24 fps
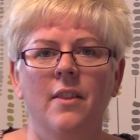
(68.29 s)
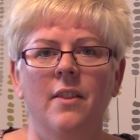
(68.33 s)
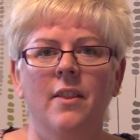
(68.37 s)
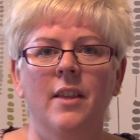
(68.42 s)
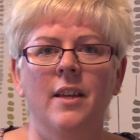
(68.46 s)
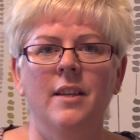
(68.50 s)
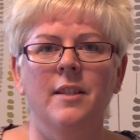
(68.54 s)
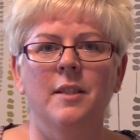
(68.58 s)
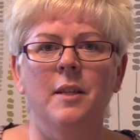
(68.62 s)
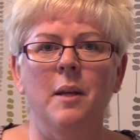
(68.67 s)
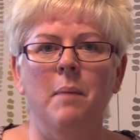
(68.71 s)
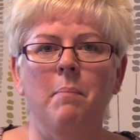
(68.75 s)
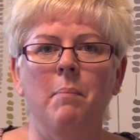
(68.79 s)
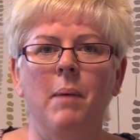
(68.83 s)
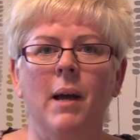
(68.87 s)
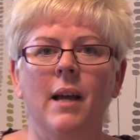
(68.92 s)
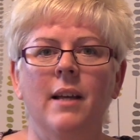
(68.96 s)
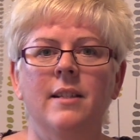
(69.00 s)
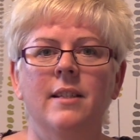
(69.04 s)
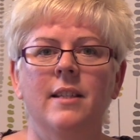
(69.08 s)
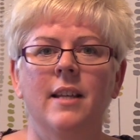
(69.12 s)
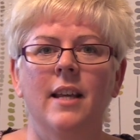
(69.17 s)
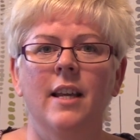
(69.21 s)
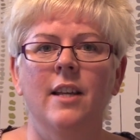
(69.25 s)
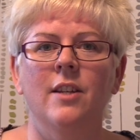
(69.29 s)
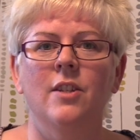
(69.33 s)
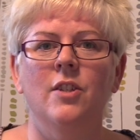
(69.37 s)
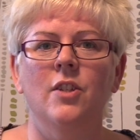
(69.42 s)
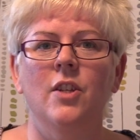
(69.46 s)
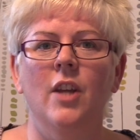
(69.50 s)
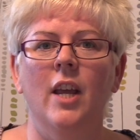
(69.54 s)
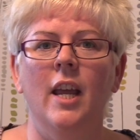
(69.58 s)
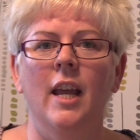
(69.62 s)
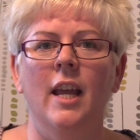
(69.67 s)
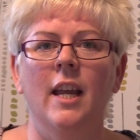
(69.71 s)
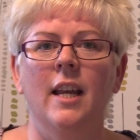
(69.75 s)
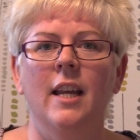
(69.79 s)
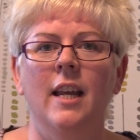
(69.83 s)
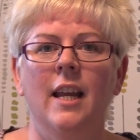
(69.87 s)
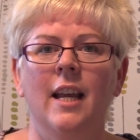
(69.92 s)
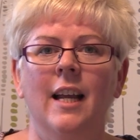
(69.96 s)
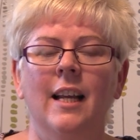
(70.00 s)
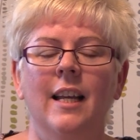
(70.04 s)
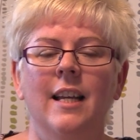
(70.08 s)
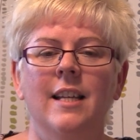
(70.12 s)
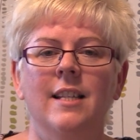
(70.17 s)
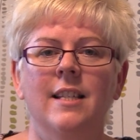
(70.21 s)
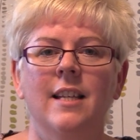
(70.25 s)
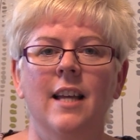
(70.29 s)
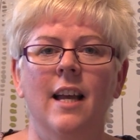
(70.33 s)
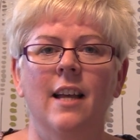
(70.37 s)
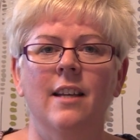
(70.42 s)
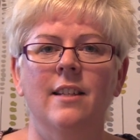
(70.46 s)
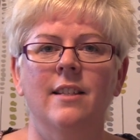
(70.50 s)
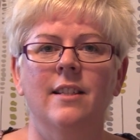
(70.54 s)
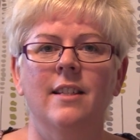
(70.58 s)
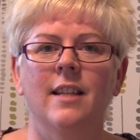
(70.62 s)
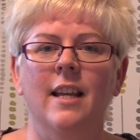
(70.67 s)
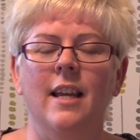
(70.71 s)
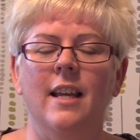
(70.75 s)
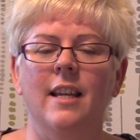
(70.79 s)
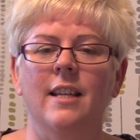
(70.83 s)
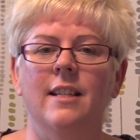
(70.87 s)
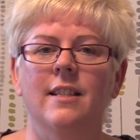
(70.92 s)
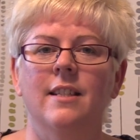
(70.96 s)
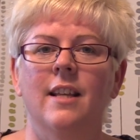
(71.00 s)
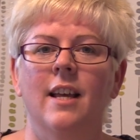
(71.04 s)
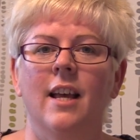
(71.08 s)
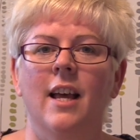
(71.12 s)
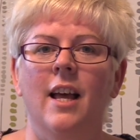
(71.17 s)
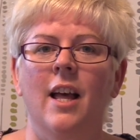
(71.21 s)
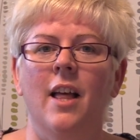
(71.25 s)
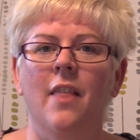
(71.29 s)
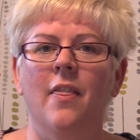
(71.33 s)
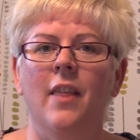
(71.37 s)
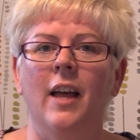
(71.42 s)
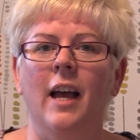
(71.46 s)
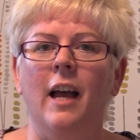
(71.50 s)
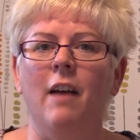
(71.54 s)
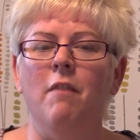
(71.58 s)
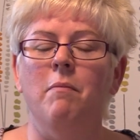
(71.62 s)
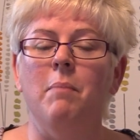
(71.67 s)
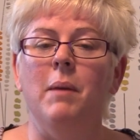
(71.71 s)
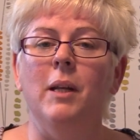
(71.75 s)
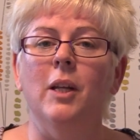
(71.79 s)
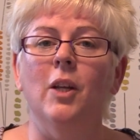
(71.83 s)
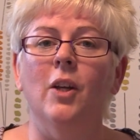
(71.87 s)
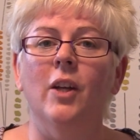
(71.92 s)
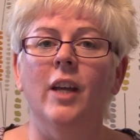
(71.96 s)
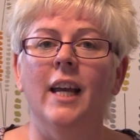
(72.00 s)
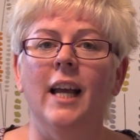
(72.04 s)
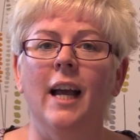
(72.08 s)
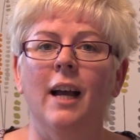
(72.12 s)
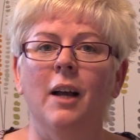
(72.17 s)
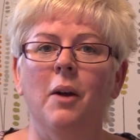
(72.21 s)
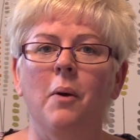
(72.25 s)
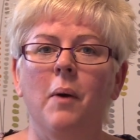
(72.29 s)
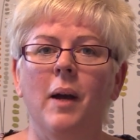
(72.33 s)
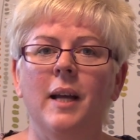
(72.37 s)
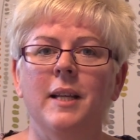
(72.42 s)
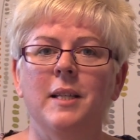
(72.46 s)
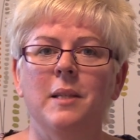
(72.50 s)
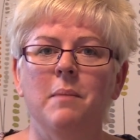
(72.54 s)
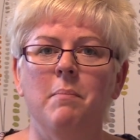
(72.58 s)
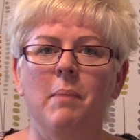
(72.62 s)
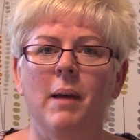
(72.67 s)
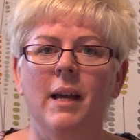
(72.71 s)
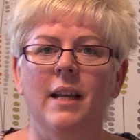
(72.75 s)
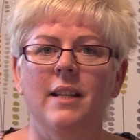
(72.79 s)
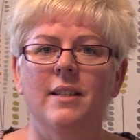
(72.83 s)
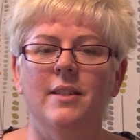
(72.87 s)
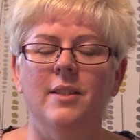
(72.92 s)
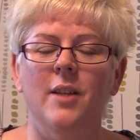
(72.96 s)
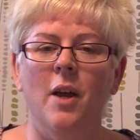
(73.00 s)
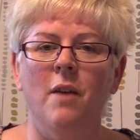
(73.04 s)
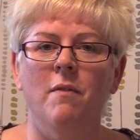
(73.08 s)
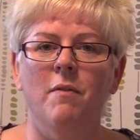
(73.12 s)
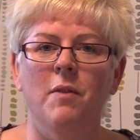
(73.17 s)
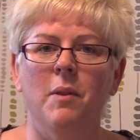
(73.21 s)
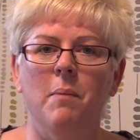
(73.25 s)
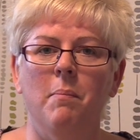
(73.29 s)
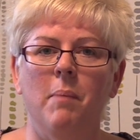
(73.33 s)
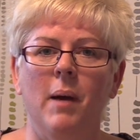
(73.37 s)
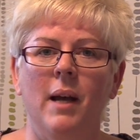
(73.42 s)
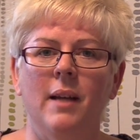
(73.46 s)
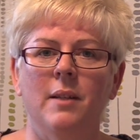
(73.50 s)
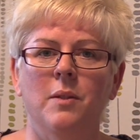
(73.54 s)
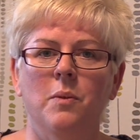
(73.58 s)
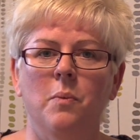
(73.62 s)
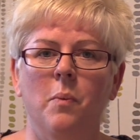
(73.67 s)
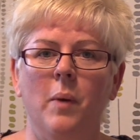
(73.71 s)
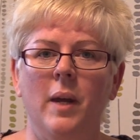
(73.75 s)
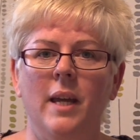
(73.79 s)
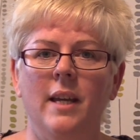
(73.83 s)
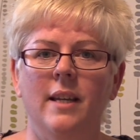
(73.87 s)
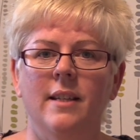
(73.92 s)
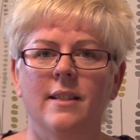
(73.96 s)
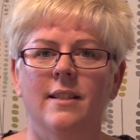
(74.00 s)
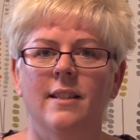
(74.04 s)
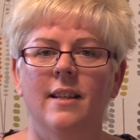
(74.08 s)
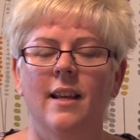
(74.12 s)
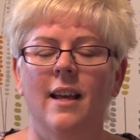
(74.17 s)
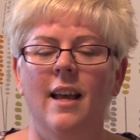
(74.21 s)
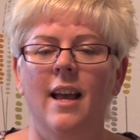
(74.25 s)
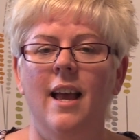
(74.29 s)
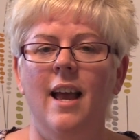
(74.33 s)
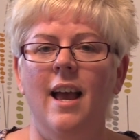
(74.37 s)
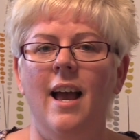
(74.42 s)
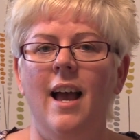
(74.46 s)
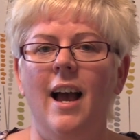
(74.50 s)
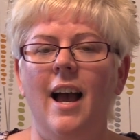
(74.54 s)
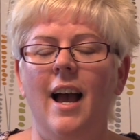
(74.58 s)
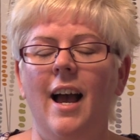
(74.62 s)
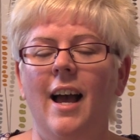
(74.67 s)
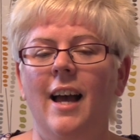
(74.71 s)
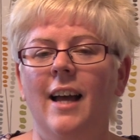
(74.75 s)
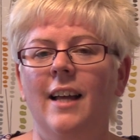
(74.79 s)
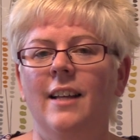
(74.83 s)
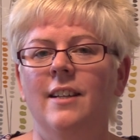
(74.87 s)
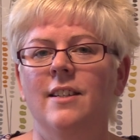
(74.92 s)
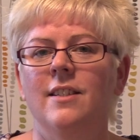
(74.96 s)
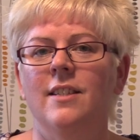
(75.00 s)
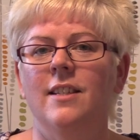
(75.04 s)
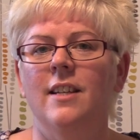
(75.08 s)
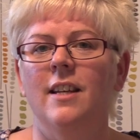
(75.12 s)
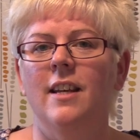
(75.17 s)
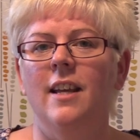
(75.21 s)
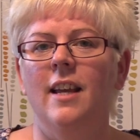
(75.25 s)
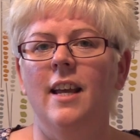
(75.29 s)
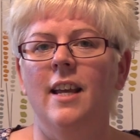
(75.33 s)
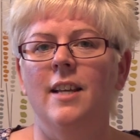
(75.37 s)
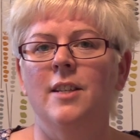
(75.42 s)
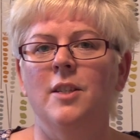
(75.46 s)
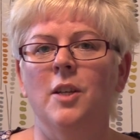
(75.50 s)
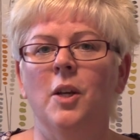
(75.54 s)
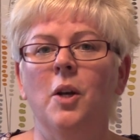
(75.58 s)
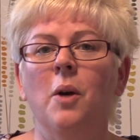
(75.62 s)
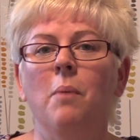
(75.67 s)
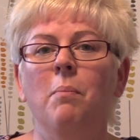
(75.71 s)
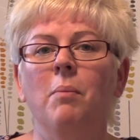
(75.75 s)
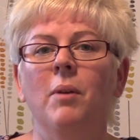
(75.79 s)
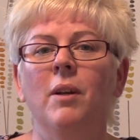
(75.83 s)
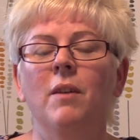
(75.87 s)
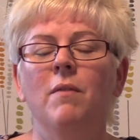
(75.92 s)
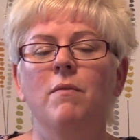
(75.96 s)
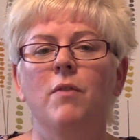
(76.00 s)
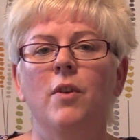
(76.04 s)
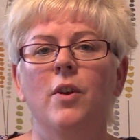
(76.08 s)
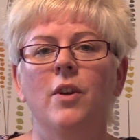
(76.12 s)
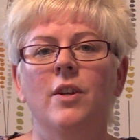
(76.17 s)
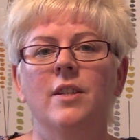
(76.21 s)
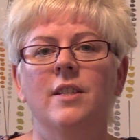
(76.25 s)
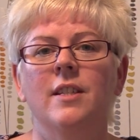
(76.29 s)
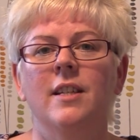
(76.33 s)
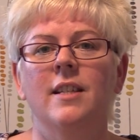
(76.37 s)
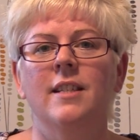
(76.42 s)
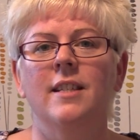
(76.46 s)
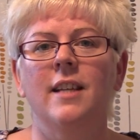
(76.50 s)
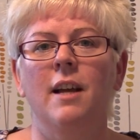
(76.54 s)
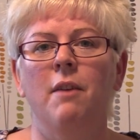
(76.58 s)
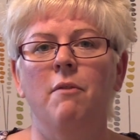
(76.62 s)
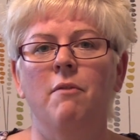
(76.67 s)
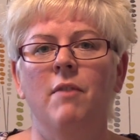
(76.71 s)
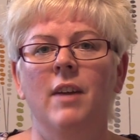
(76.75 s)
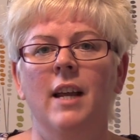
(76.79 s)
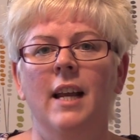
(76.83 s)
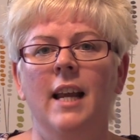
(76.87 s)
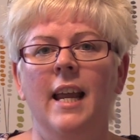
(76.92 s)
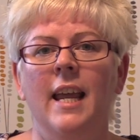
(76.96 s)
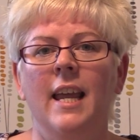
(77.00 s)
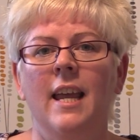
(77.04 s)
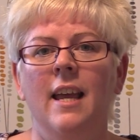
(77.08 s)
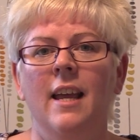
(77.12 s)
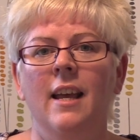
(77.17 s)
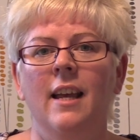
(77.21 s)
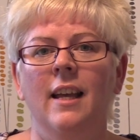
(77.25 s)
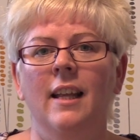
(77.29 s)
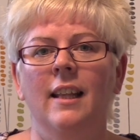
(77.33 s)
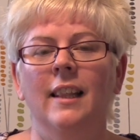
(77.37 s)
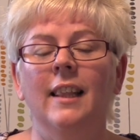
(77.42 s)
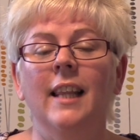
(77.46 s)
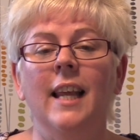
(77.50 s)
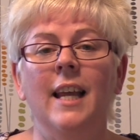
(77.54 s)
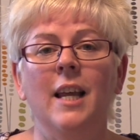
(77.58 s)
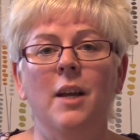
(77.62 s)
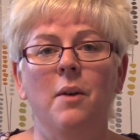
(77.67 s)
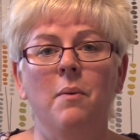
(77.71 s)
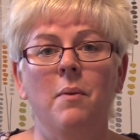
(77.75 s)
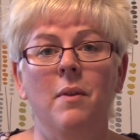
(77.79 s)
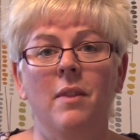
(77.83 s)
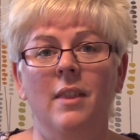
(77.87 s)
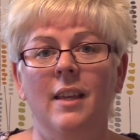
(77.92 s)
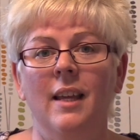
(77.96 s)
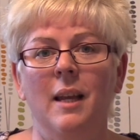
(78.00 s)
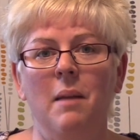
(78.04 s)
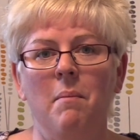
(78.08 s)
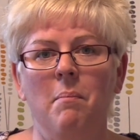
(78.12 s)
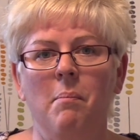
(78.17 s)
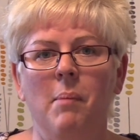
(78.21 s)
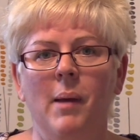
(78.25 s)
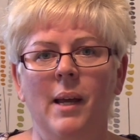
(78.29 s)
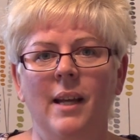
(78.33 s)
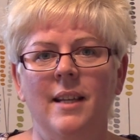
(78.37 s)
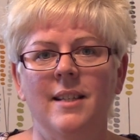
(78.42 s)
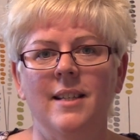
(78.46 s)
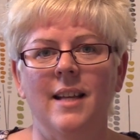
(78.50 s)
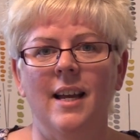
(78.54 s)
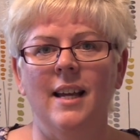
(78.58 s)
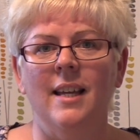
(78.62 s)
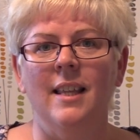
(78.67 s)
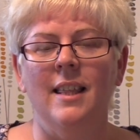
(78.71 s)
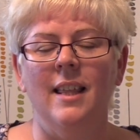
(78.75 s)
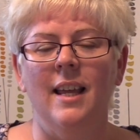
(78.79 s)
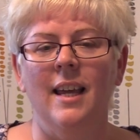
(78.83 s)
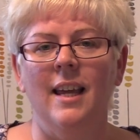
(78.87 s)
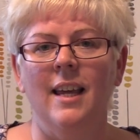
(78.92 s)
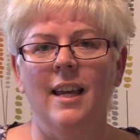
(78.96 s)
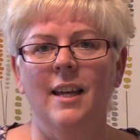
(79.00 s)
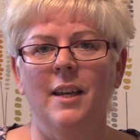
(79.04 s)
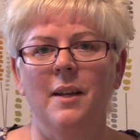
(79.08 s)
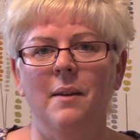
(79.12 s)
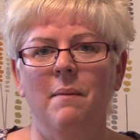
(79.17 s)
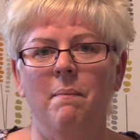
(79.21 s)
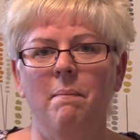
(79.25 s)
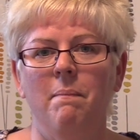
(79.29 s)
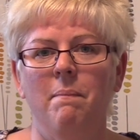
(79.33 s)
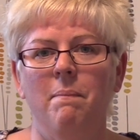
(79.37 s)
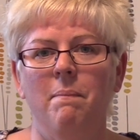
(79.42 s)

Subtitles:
There's a passage in Ecclesiastes that I've been looking at quite a bit over the past weeks, and it's a couple of verses that really link with the Olympics, I think.